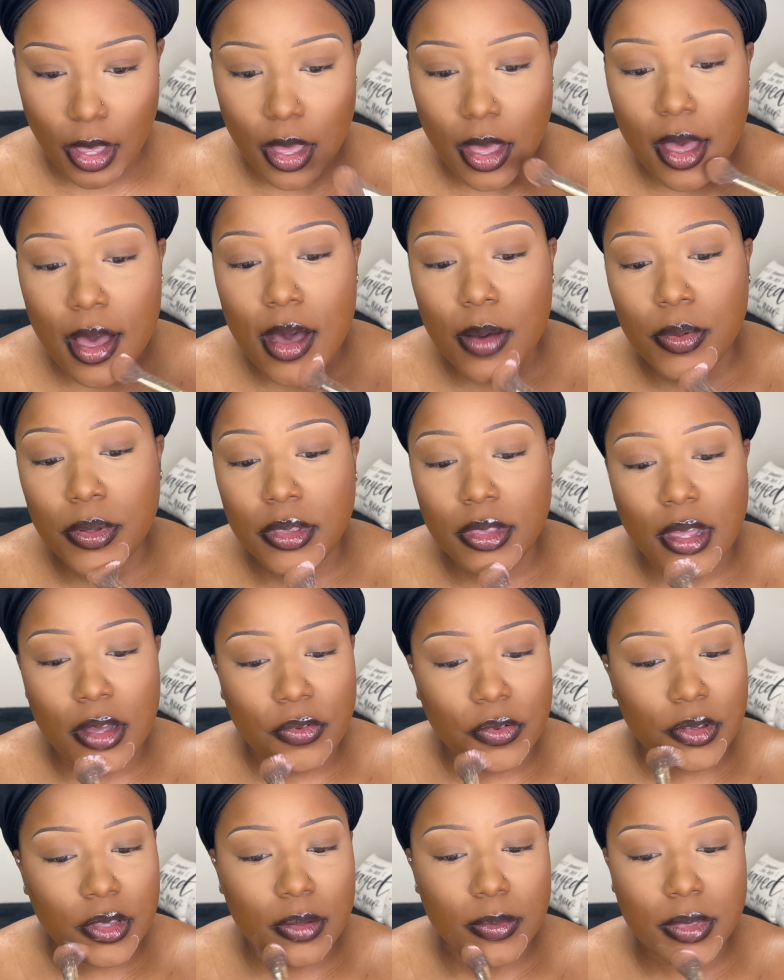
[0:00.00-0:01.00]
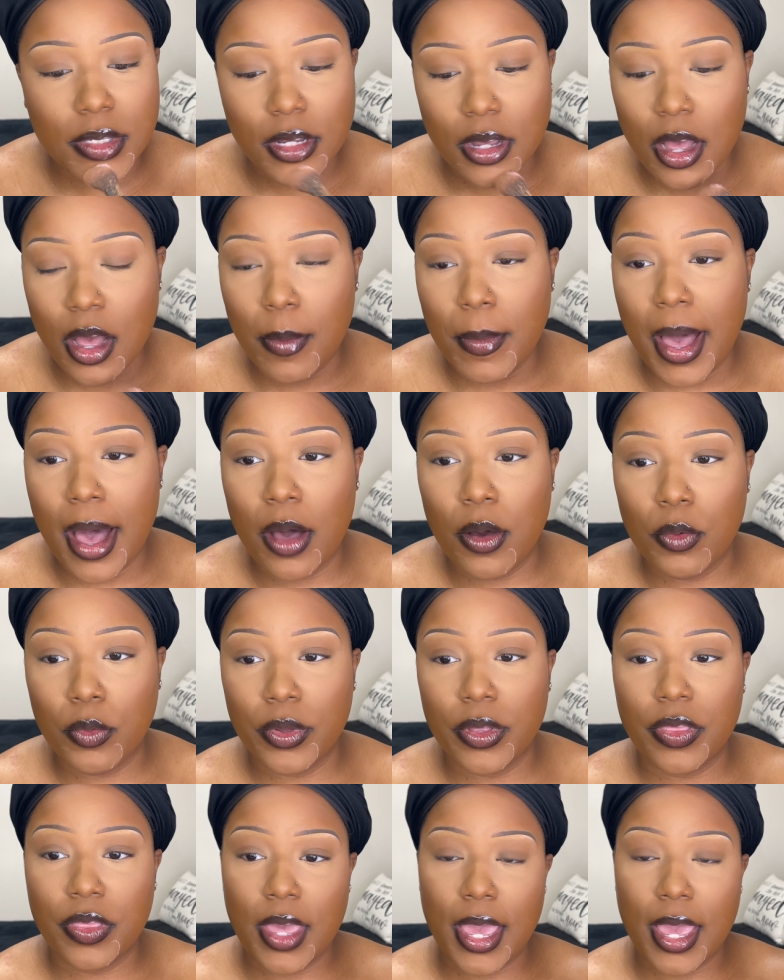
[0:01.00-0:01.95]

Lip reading: I would love for them to come out with